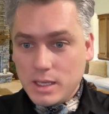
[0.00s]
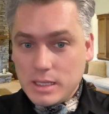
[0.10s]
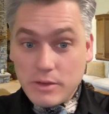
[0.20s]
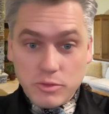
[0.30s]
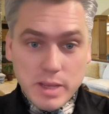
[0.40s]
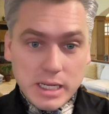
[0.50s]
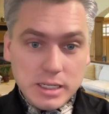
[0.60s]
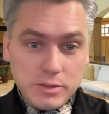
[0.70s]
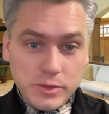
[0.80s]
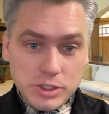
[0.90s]
Now, for many
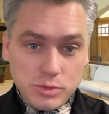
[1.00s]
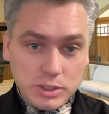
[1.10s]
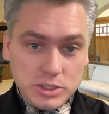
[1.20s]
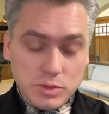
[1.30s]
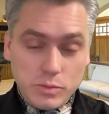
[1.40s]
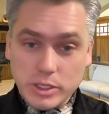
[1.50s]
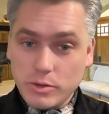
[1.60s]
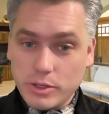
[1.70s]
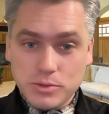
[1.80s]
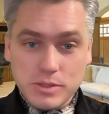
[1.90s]
individuals, when
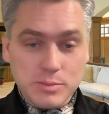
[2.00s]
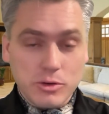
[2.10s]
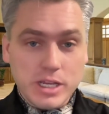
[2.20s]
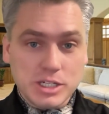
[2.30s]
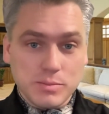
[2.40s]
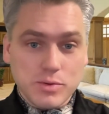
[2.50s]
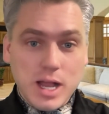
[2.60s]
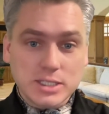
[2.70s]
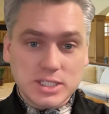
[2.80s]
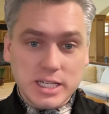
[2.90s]
going through the immigration
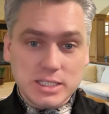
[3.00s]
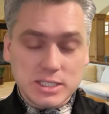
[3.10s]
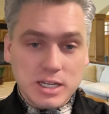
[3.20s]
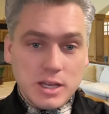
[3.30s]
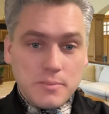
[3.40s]
process,